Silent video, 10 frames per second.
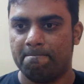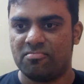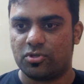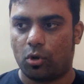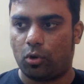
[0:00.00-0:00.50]

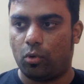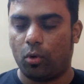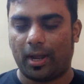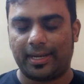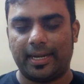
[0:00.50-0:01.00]
So
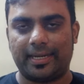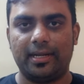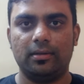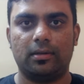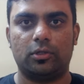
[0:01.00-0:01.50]

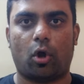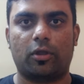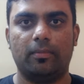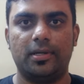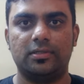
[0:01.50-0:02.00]
getting
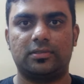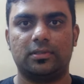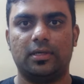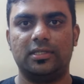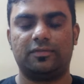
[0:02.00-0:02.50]

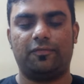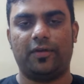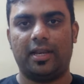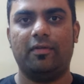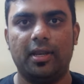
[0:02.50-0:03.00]
documents is
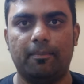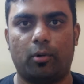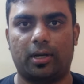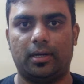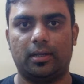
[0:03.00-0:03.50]
very, very
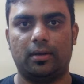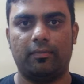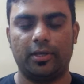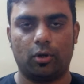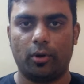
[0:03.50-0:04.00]
important
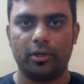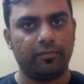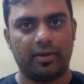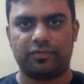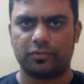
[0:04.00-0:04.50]
when you're going
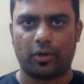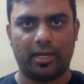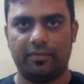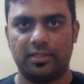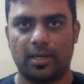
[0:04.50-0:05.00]
to VFS for
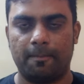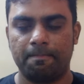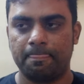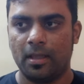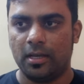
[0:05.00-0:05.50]
any visa.
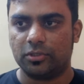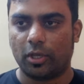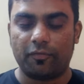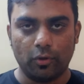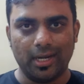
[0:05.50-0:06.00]

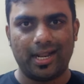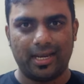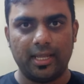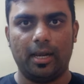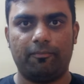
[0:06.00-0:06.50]
So if you need
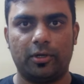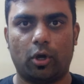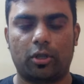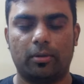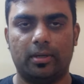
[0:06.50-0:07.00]
any help with
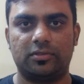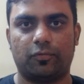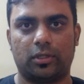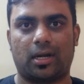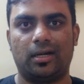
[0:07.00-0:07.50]
documents
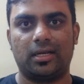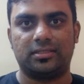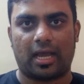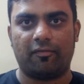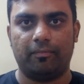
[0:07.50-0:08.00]
for the
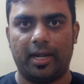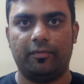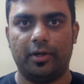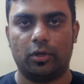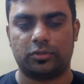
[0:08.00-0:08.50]
countries I've made
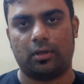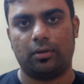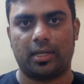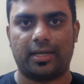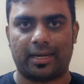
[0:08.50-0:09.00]
videos on,
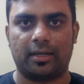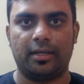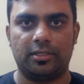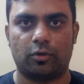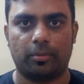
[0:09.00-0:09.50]
you can directly
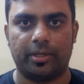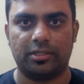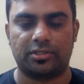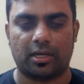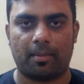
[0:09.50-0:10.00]
reach out to me on
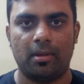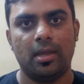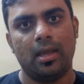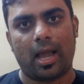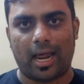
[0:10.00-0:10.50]
Instagram.
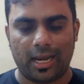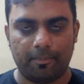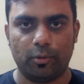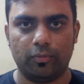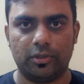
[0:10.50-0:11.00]
I'll
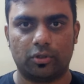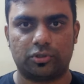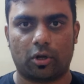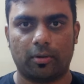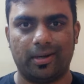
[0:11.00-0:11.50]
help you with those
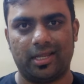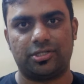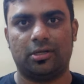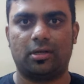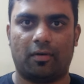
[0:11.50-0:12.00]

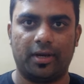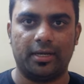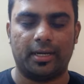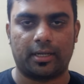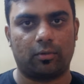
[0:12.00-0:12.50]
documentation,
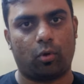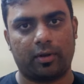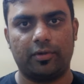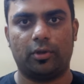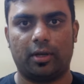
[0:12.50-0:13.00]
covering letter,
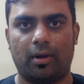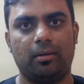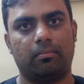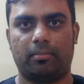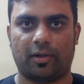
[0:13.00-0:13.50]
whatever you
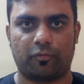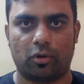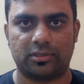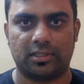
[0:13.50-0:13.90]
require. But of course, it